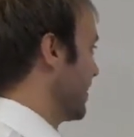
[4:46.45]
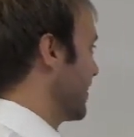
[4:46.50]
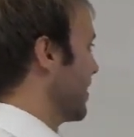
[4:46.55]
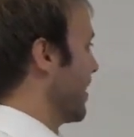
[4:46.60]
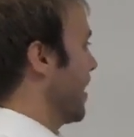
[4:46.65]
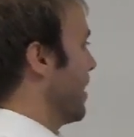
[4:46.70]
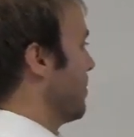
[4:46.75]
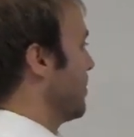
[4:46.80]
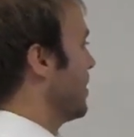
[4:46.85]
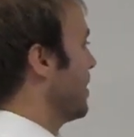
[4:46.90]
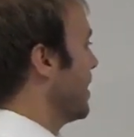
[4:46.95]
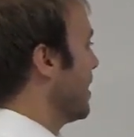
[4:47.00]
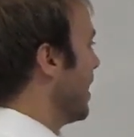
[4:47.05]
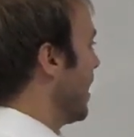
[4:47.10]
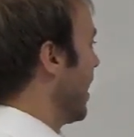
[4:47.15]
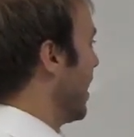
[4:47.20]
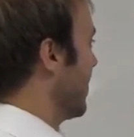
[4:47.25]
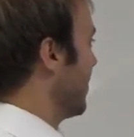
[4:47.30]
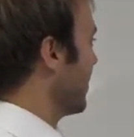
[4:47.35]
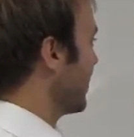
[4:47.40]
this time.
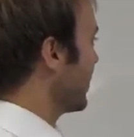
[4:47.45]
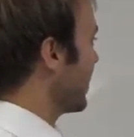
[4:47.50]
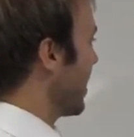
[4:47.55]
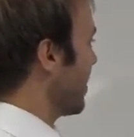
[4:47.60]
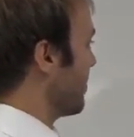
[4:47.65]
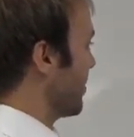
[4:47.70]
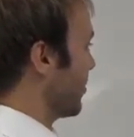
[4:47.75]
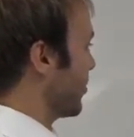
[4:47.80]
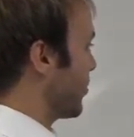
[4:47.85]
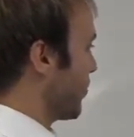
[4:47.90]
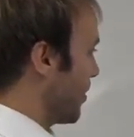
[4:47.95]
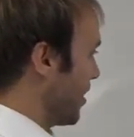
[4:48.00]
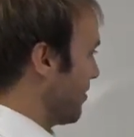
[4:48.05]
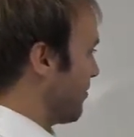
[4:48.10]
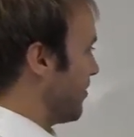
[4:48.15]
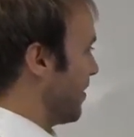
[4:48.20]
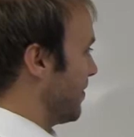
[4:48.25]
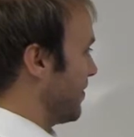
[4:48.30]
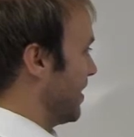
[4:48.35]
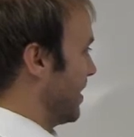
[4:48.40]
Uh, this time it's
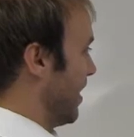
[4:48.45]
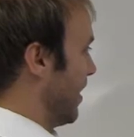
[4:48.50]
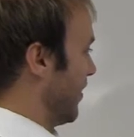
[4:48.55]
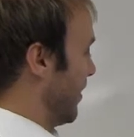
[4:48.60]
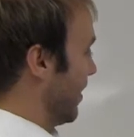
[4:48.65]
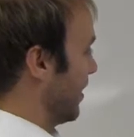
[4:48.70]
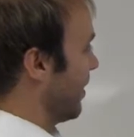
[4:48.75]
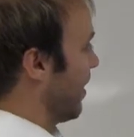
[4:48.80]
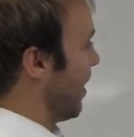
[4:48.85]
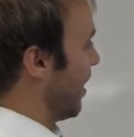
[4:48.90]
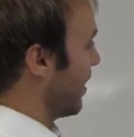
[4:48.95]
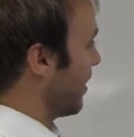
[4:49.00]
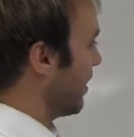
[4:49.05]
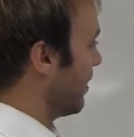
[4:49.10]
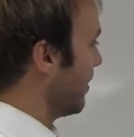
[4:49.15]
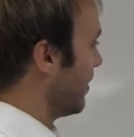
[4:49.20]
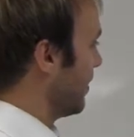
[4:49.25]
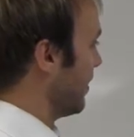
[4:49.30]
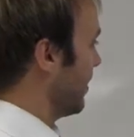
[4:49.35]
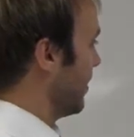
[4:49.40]
3.50 on the clock,
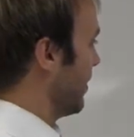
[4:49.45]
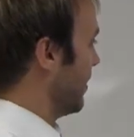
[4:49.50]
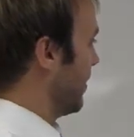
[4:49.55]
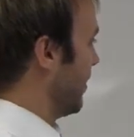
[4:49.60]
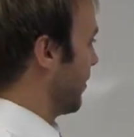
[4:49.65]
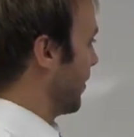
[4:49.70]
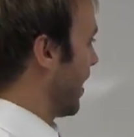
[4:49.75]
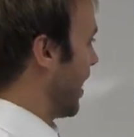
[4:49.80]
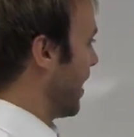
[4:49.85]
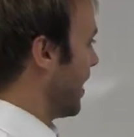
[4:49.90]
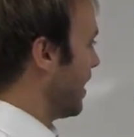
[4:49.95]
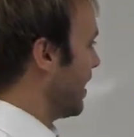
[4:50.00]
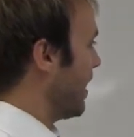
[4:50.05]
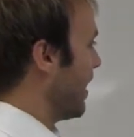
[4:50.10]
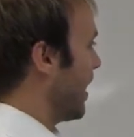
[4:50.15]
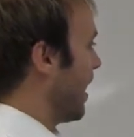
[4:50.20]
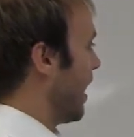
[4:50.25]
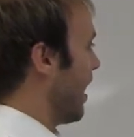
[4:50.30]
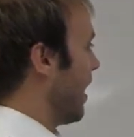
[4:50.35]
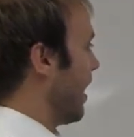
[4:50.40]
okay?
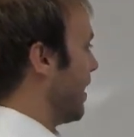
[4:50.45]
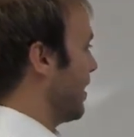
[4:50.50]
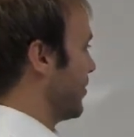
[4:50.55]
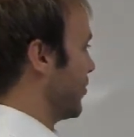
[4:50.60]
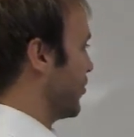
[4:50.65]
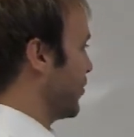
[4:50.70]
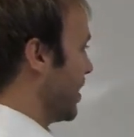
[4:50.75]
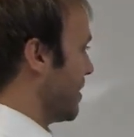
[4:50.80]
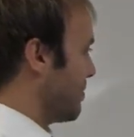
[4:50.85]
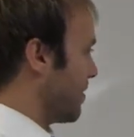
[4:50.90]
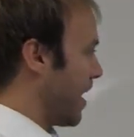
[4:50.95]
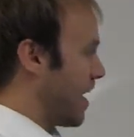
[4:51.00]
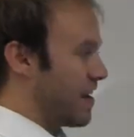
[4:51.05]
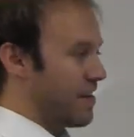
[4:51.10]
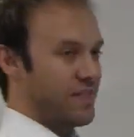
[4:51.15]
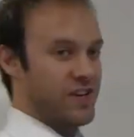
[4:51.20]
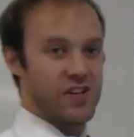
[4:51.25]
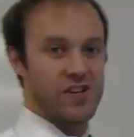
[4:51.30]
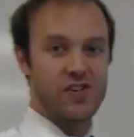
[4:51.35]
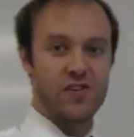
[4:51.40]
Uh, same
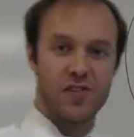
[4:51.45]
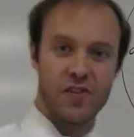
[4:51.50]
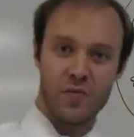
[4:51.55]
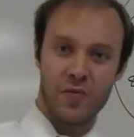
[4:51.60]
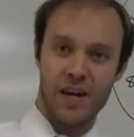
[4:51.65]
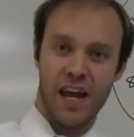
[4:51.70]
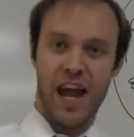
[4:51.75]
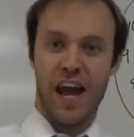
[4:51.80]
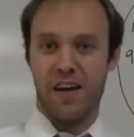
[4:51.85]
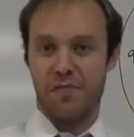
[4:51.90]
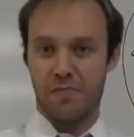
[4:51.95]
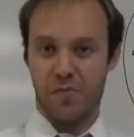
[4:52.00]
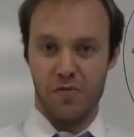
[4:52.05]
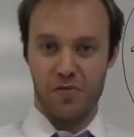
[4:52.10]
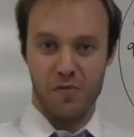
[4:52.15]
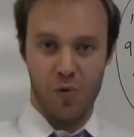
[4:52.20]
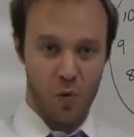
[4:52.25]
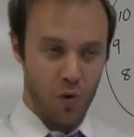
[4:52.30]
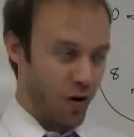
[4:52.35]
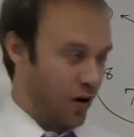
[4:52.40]
kind of issue that we have
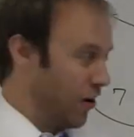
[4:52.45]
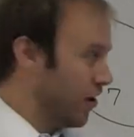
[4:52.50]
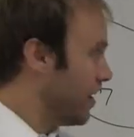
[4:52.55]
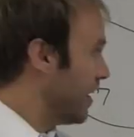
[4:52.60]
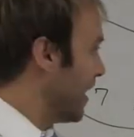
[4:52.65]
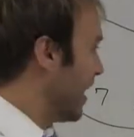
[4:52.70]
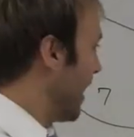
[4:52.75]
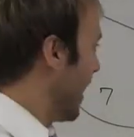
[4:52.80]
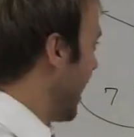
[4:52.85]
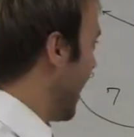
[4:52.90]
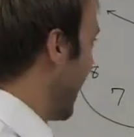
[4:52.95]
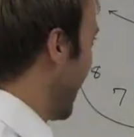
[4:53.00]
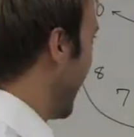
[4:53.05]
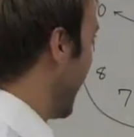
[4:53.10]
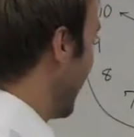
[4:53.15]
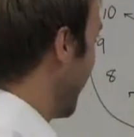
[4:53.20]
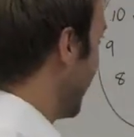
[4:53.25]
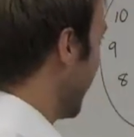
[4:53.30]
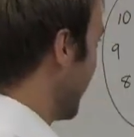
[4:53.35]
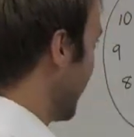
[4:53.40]
before,
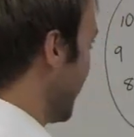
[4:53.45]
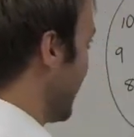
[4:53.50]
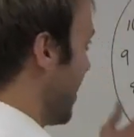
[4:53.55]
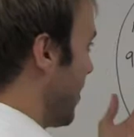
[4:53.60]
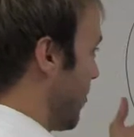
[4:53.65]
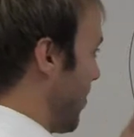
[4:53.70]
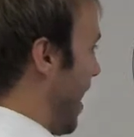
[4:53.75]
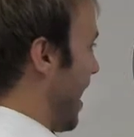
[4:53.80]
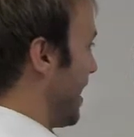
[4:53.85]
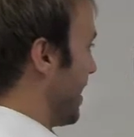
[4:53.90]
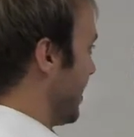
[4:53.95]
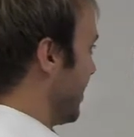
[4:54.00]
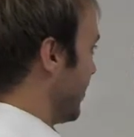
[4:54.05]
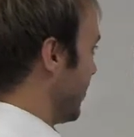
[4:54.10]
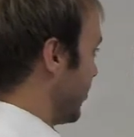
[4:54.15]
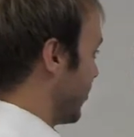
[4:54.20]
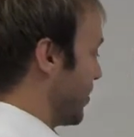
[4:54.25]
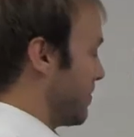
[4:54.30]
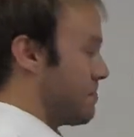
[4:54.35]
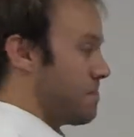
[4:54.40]
and that
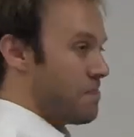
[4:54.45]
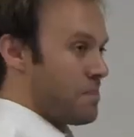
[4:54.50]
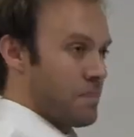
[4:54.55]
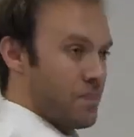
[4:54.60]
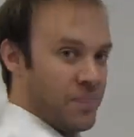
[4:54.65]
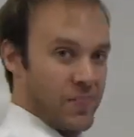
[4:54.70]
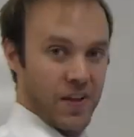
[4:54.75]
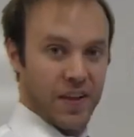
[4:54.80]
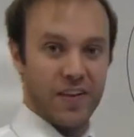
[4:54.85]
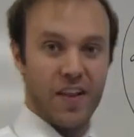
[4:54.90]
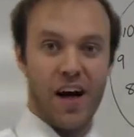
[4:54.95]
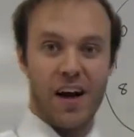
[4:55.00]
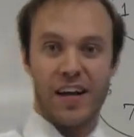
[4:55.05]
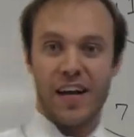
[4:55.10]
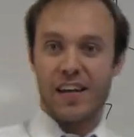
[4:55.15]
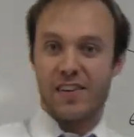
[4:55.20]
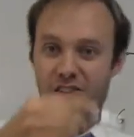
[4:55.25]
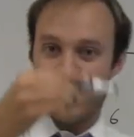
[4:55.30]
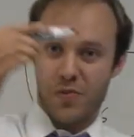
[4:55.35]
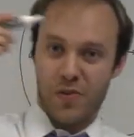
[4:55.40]
is the clock
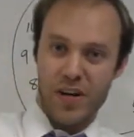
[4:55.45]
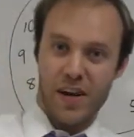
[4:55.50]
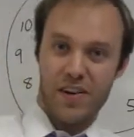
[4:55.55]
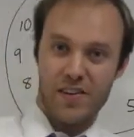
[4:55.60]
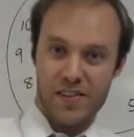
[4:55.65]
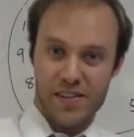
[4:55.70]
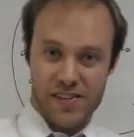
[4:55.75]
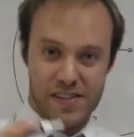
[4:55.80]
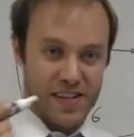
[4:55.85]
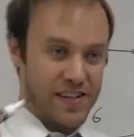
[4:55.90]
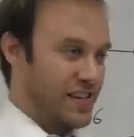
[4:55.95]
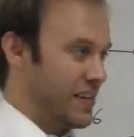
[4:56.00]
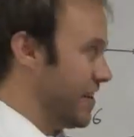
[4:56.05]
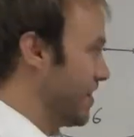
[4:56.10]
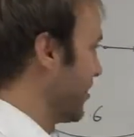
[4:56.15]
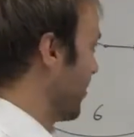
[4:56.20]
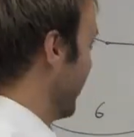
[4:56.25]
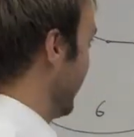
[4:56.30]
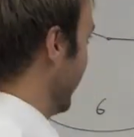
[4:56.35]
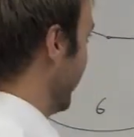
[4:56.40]
has 360
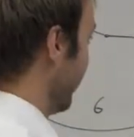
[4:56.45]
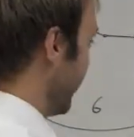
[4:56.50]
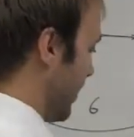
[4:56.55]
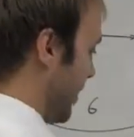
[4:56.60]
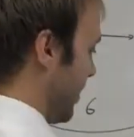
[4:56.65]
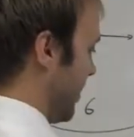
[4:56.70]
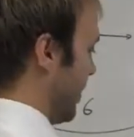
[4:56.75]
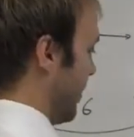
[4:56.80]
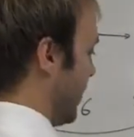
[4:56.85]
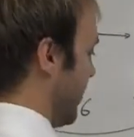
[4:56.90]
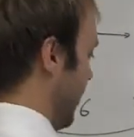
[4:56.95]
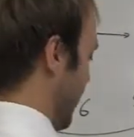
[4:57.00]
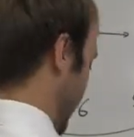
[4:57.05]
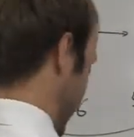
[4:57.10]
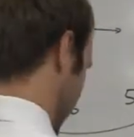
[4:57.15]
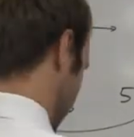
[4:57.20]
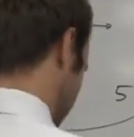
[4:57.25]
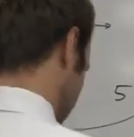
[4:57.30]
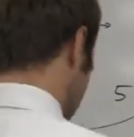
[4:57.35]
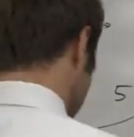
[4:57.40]
degrees, so